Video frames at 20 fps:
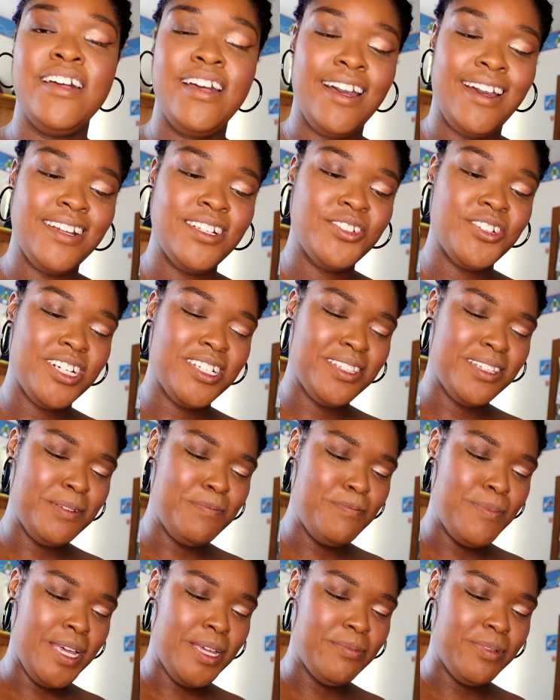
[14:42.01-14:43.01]
I tried the
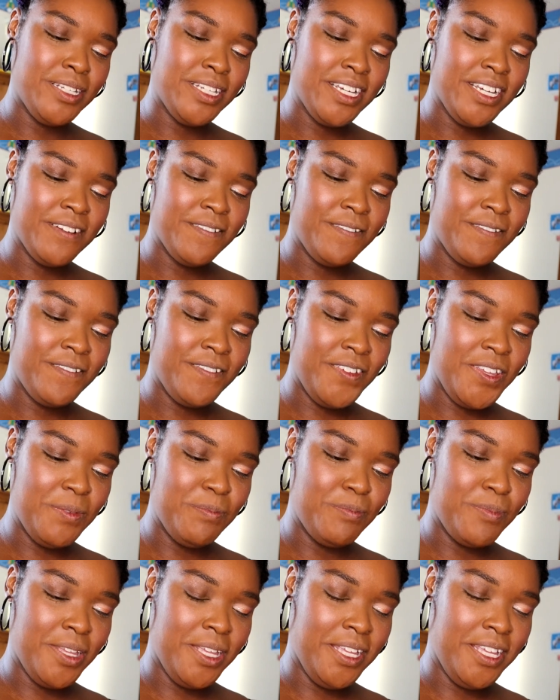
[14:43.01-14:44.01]
Maybelline
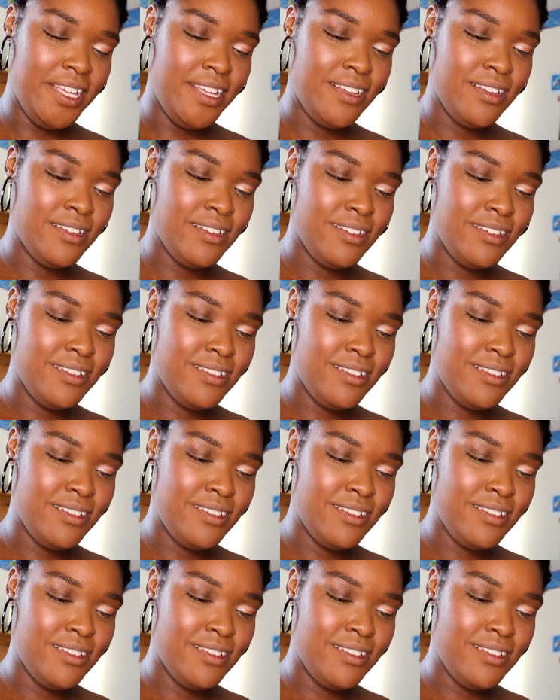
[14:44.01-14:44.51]
Fit Me